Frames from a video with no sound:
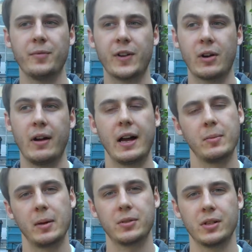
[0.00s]
figuring out how
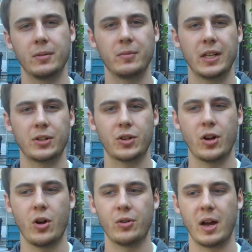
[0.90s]
to be able to get your
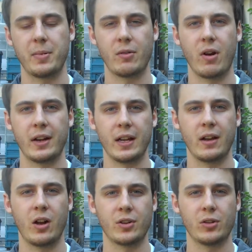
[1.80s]
code up and
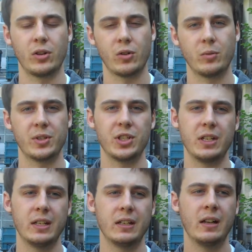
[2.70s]
running on your local
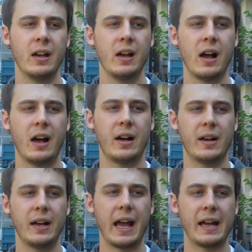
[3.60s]
machine,
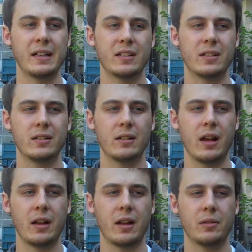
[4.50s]
and
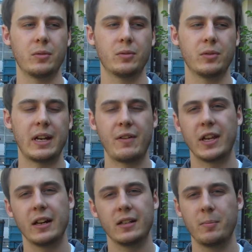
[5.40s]

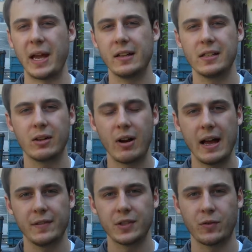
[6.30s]
navigating dependency
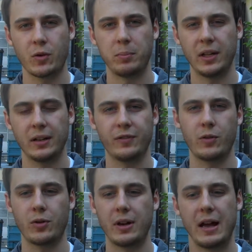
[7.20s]
graphs for
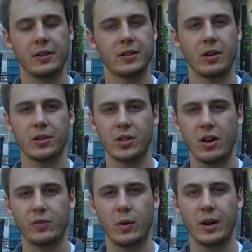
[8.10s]
how to install
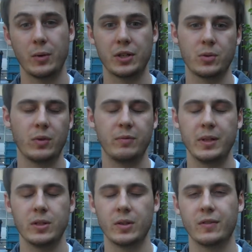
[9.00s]
software, which we've
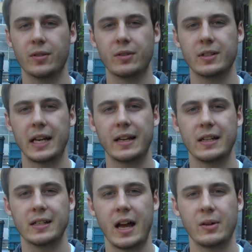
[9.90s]
been doing for
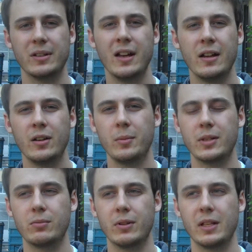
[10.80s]
decades now.
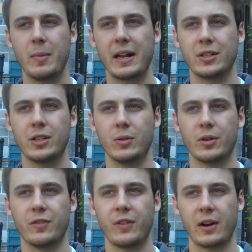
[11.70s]
Nobody's really managed to do
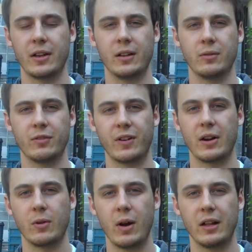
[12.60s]
it very,
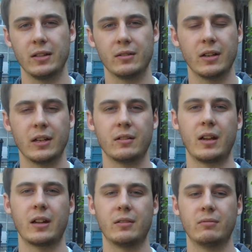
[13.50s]
very well,
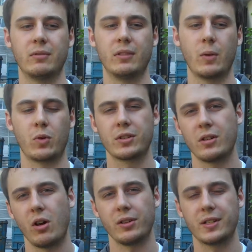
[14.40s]
and that
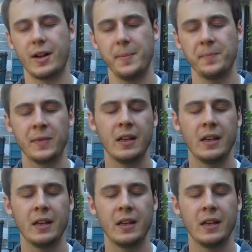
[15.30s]
works all the time.